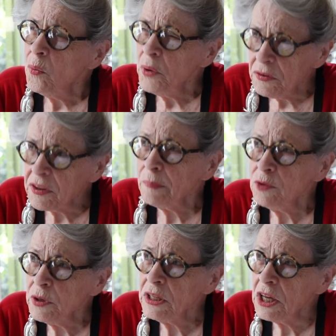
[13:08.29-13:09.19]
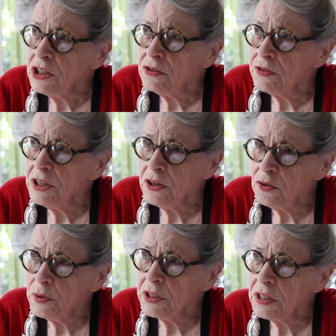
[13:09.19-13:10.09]
we stopped doing lunch. For
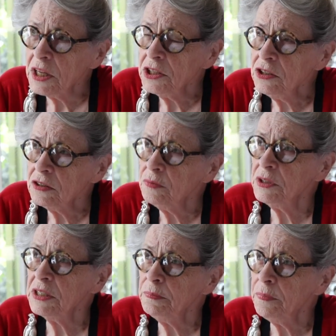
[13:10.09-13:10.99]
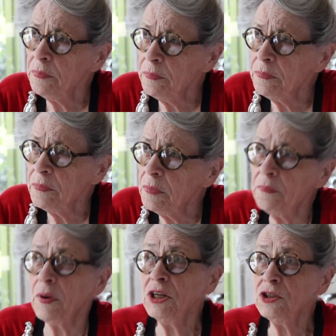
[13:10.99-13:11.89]
years, we did lunch. We did
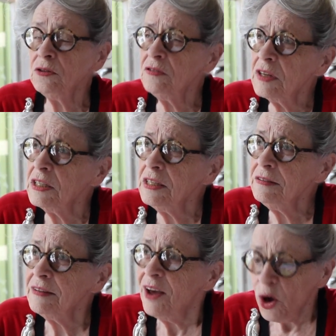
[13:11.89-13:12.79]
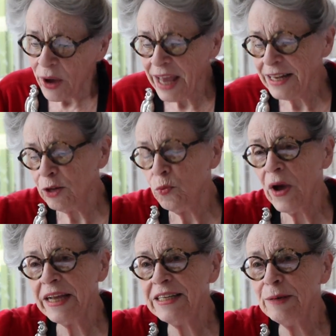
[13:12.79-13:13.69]
brunch on Sundays. Oh, I had little
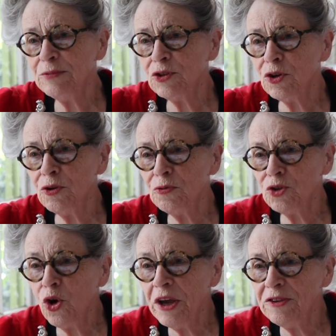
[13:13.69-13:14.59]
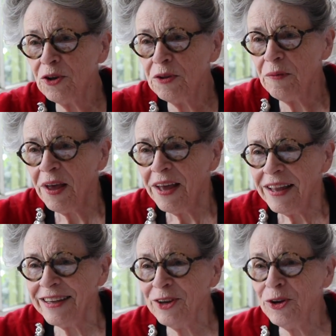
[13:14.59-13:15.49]
wind up toys on the
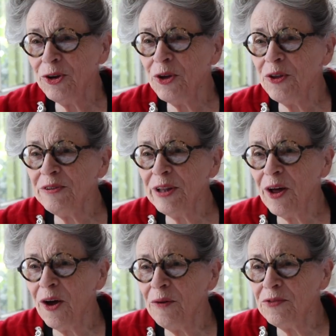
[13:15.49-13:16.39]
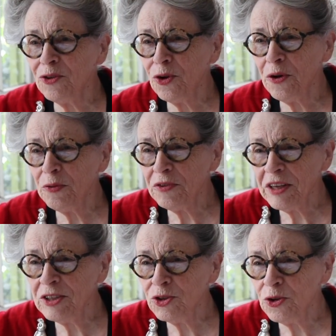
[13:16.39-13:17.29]
do you know those little uh, toy,
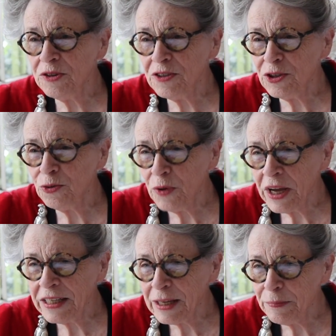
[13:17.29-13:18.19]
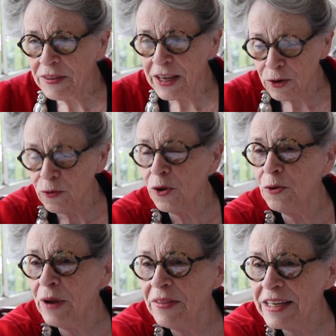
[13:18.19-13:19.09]
tin toys that you wind up and they crawl
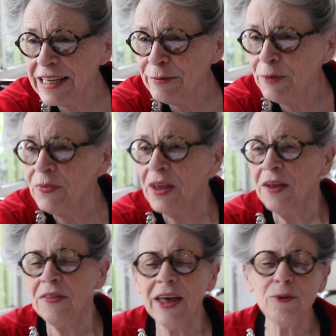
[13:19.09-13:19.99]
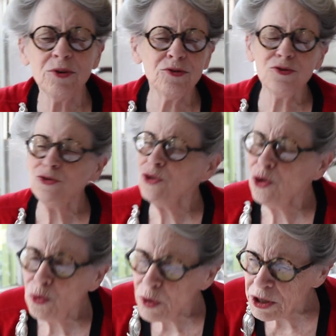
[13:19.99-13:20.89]
around the table? That was
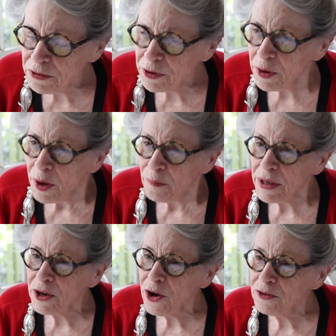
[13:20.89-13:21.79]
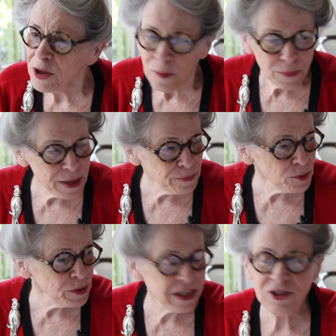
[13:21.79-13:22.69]
so wonderful because people
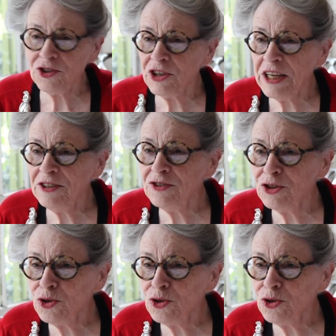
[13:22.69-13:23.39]
would exchange the